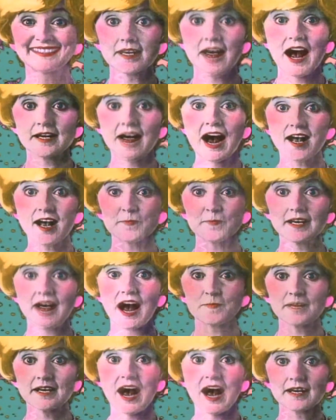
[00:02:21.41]
why can't
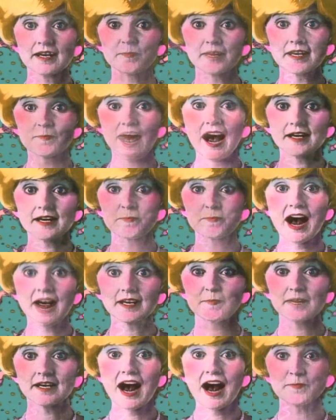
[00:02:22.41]
you just chew a
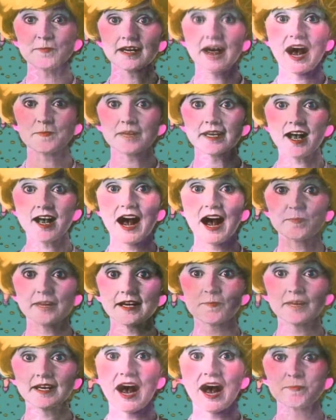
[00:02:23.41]
nice stick of gum like
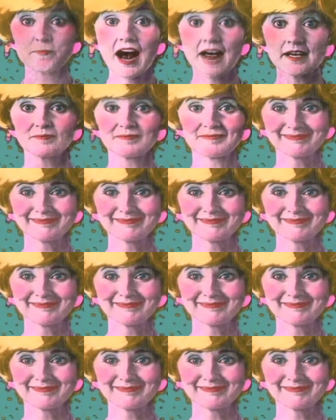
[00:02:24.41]
your father?